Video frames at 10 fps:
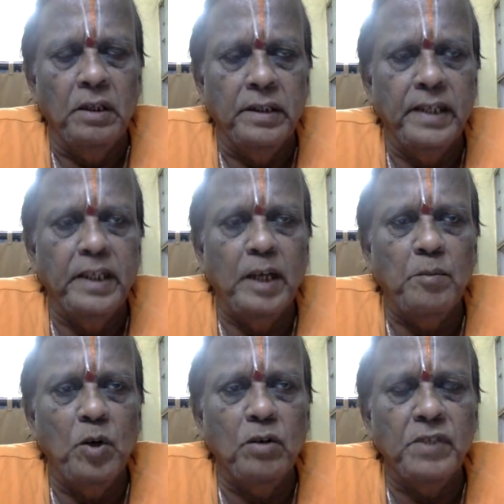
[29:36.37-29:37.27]
then the
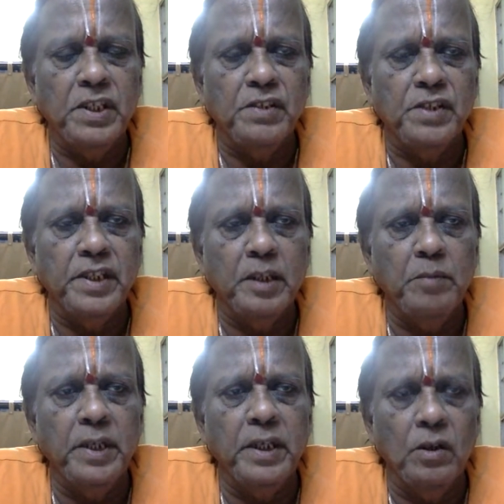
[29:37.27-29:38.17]
amount which is
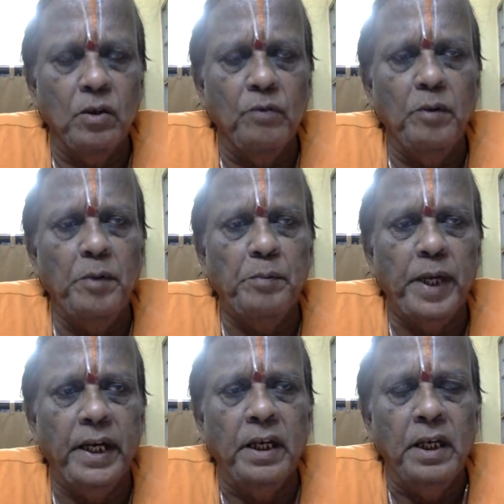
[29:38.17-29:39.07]
determined alone will be
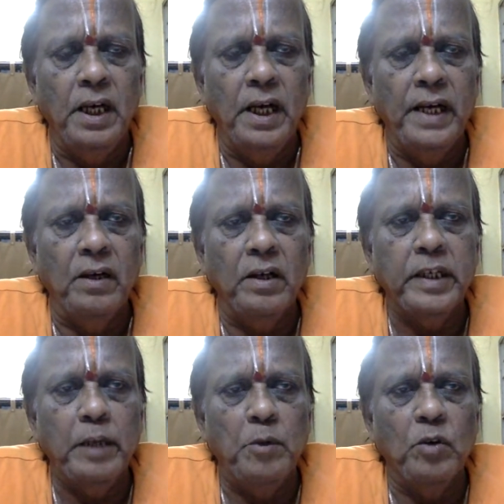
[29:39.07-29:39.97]
paid and not
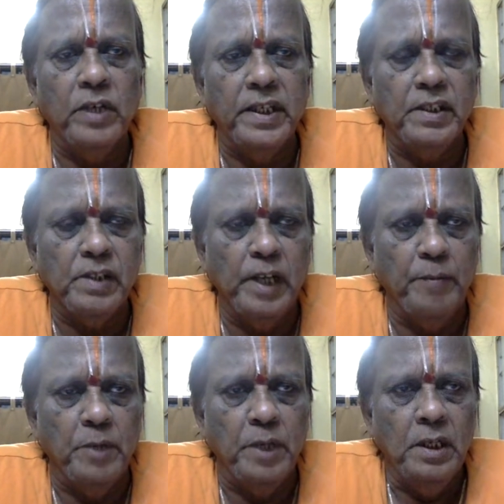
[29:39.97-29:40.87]
the amount that is claimed.